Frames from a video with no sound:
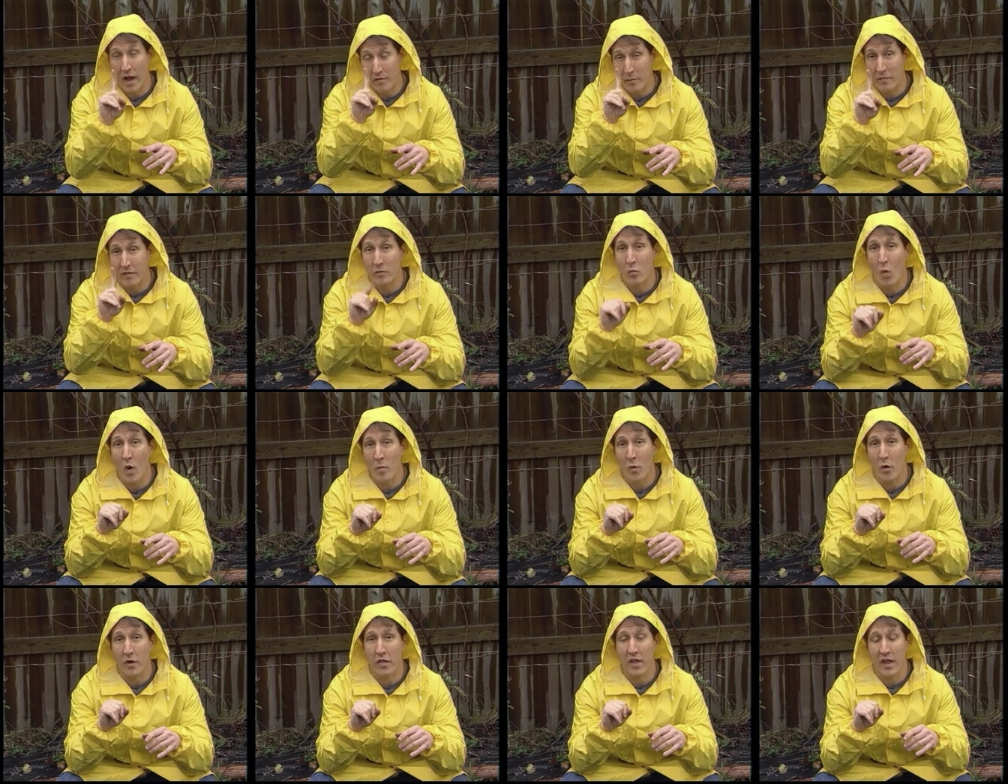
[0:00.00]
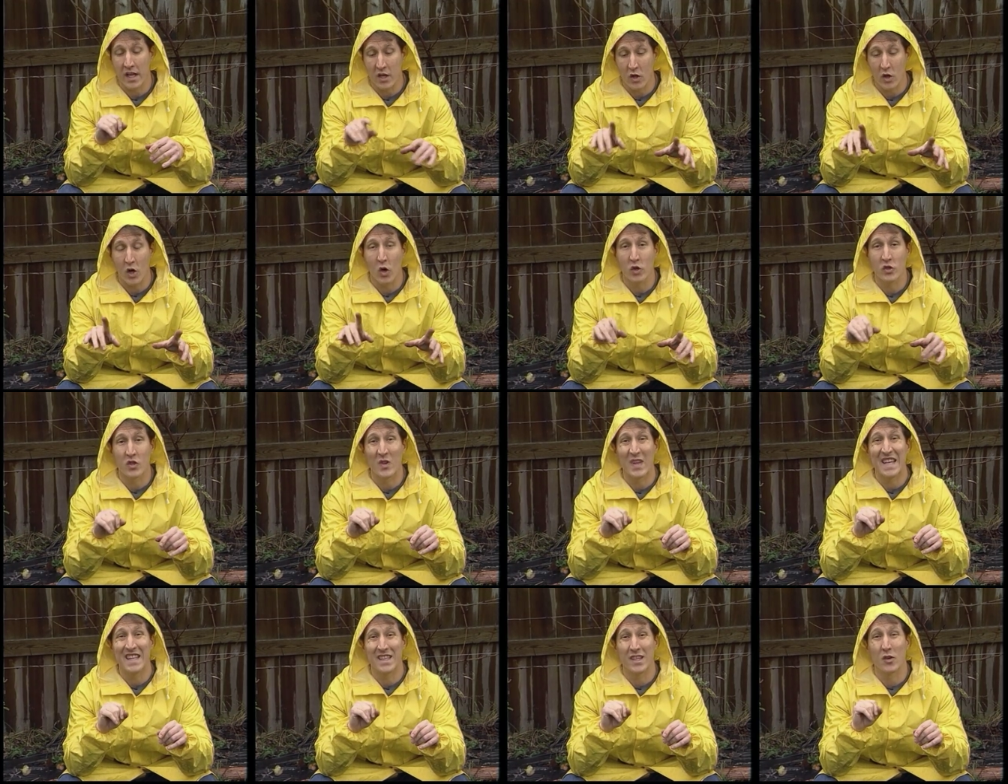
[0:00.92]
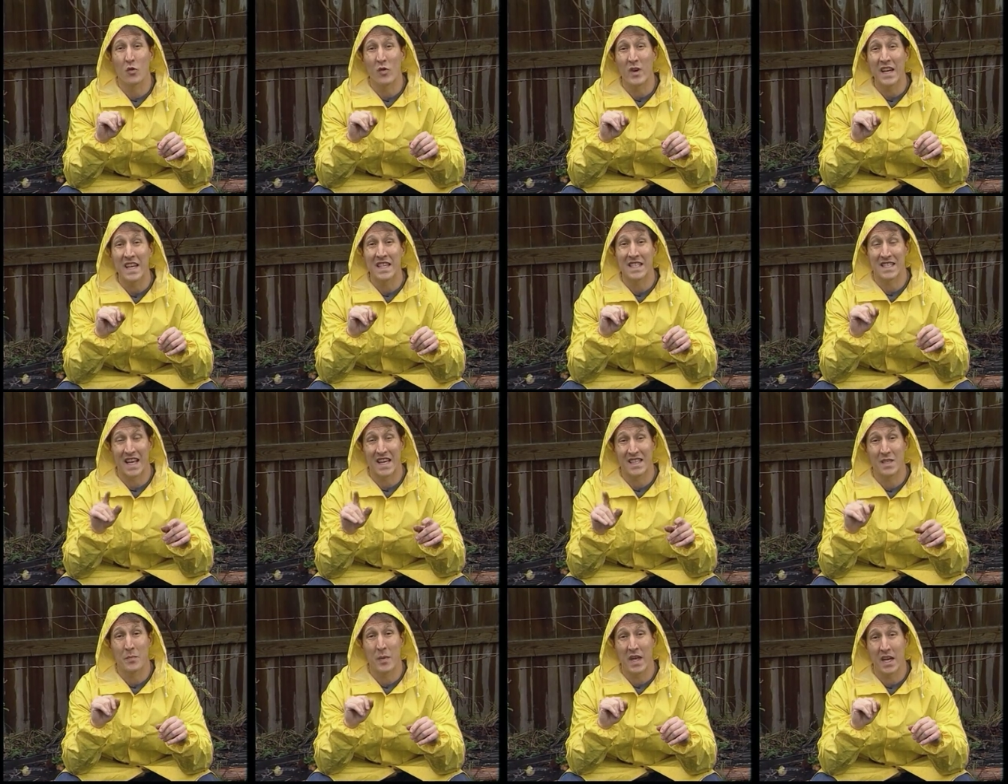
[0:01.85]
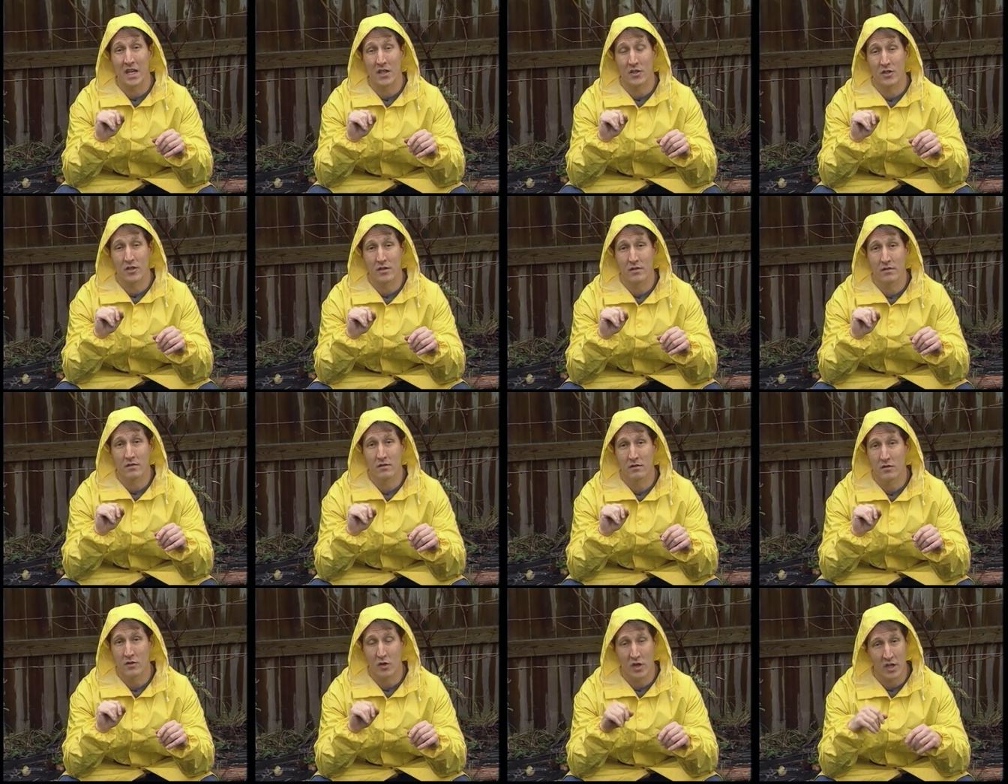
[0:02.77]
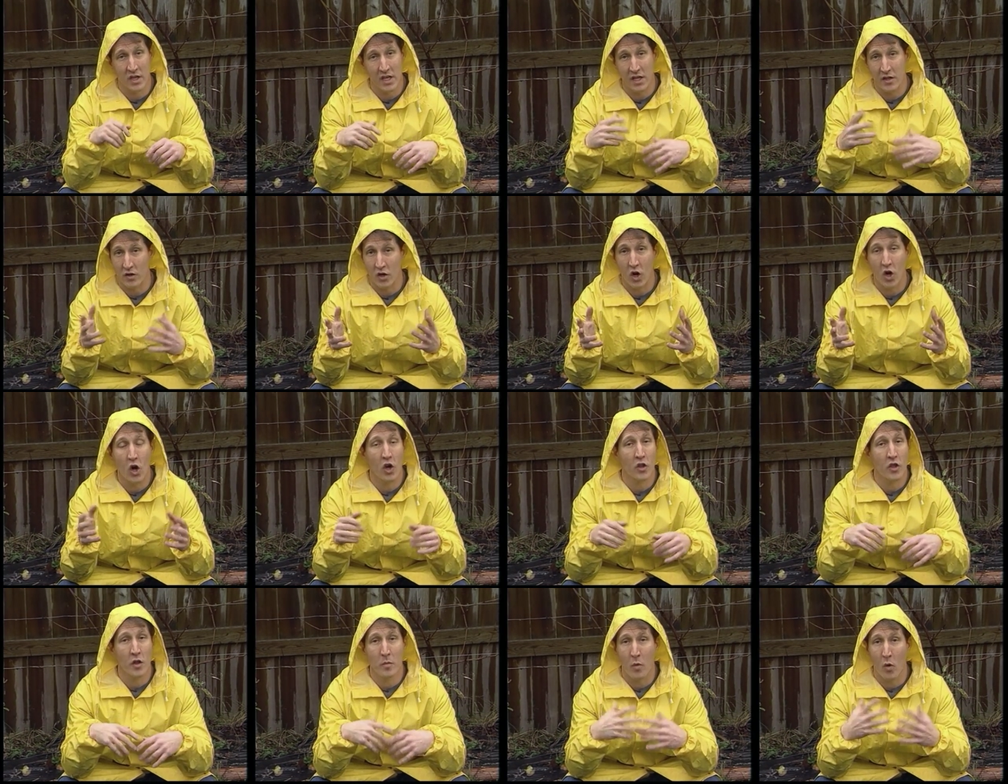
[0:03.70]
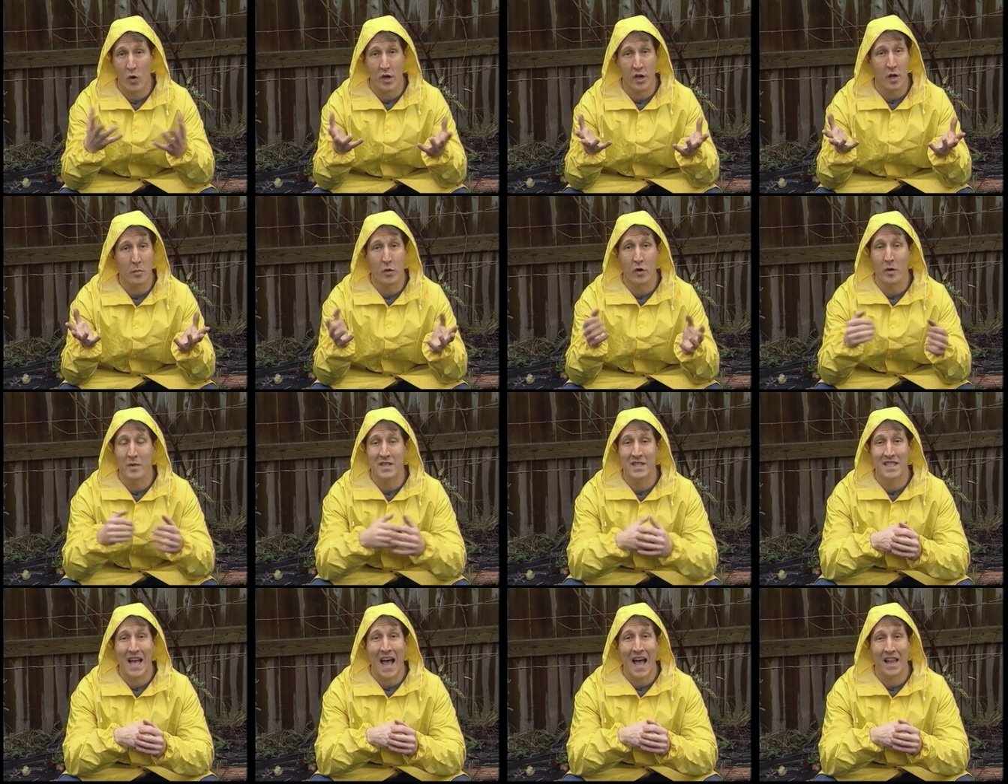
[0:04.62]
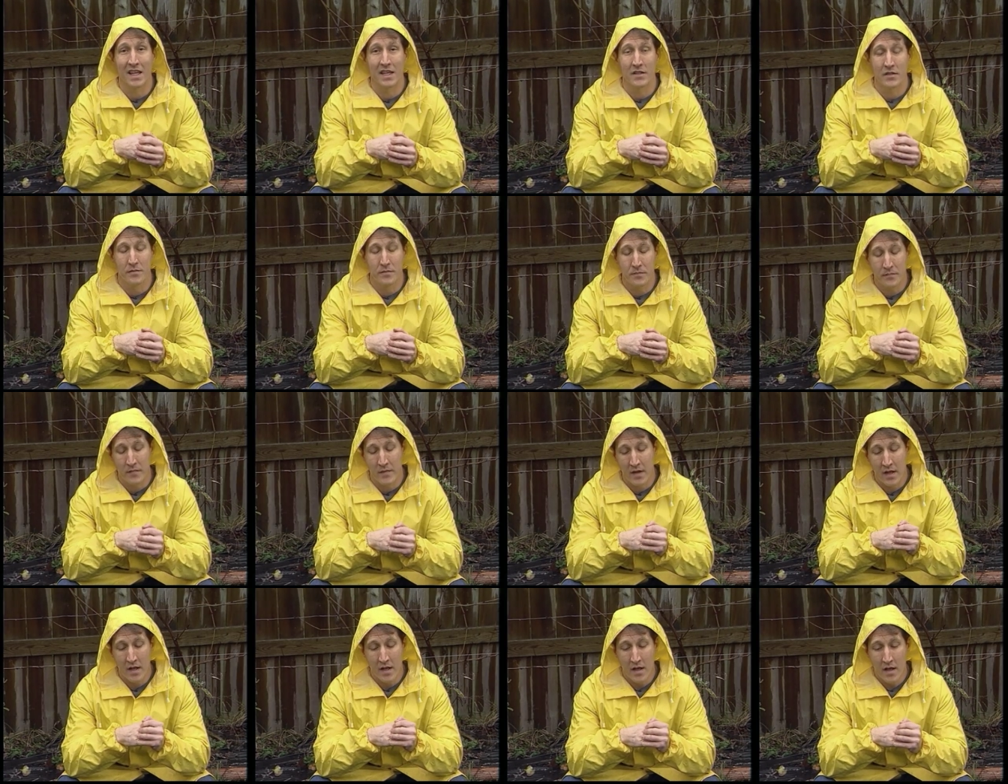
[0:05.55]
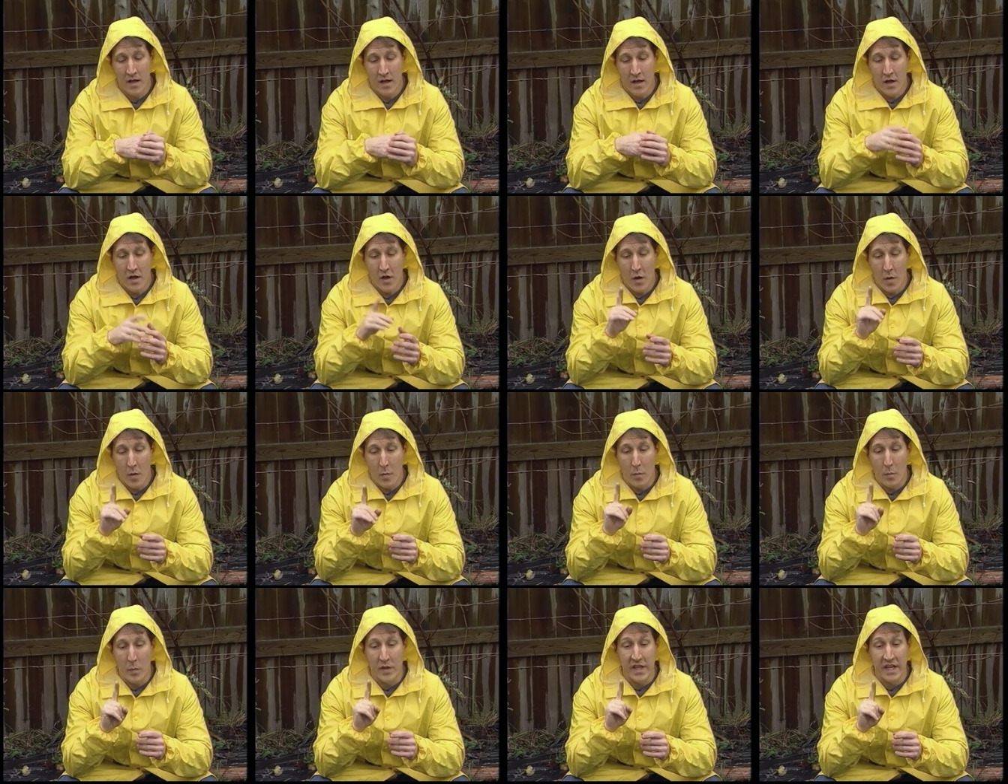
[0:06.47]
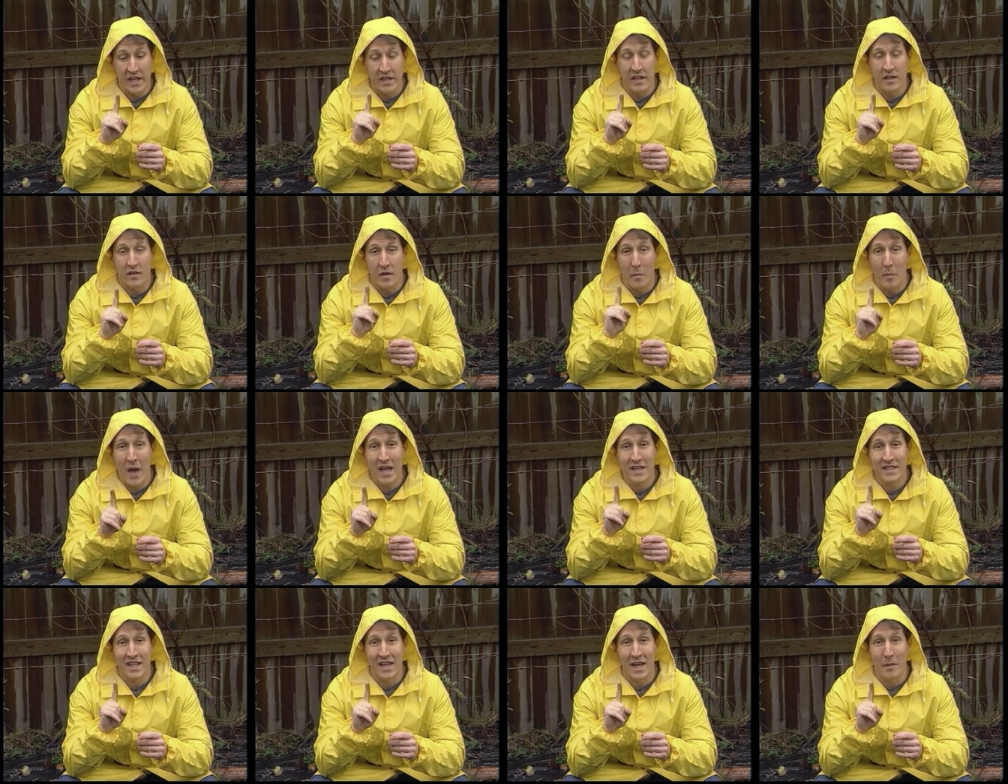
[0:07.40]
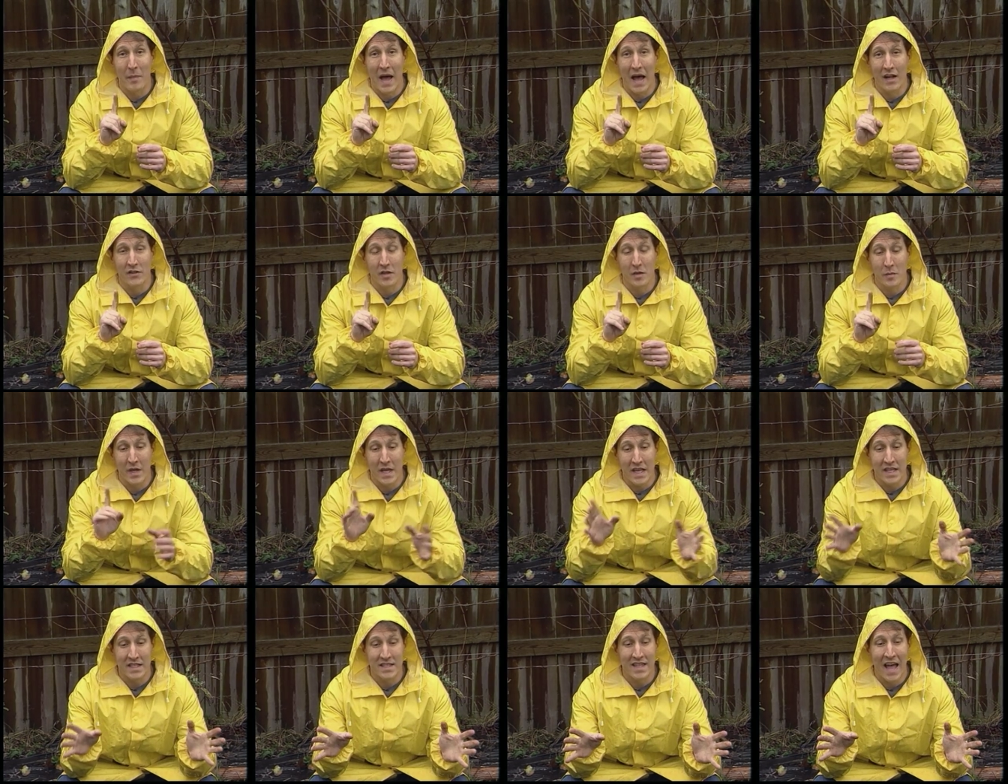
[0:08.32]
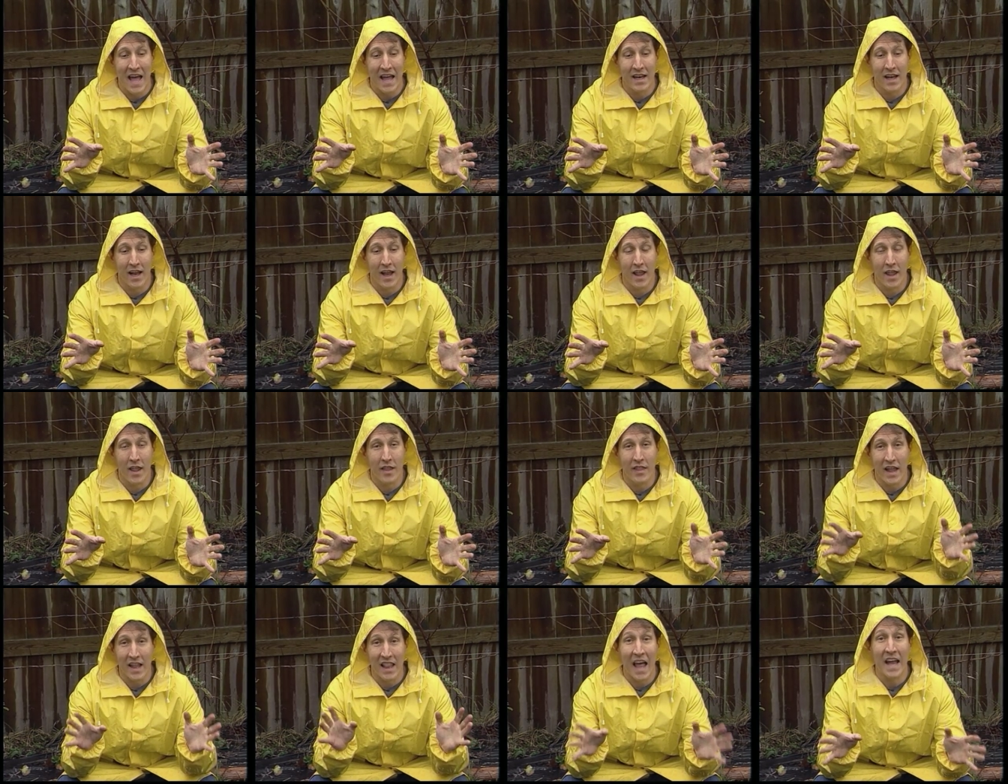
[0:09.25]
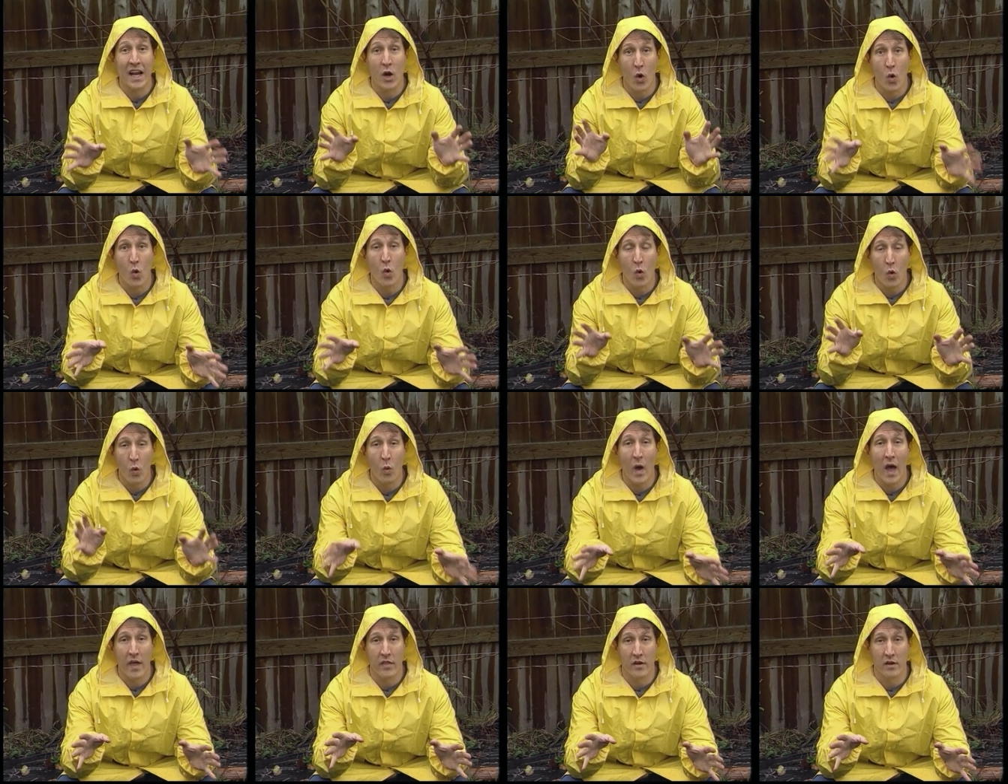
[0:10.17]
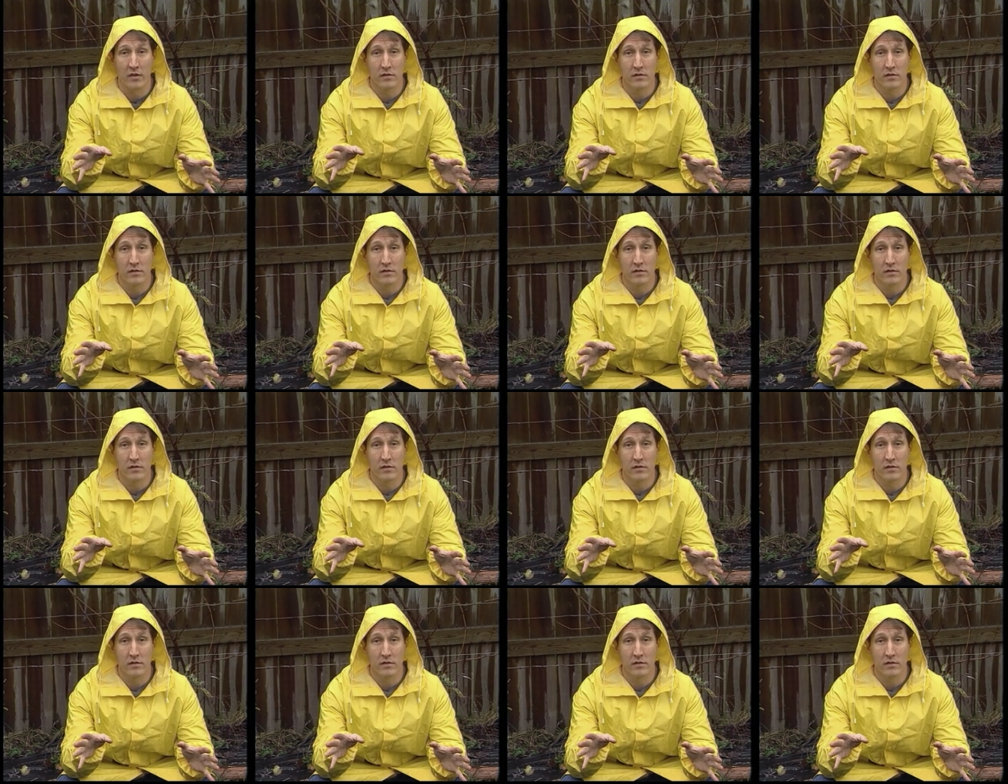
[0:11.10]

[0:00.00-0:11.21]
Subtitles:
one more thing, you can also eat the greens like spinach. You can either cook them or you can put them in salads. But the best thing about them is that they like cool weather.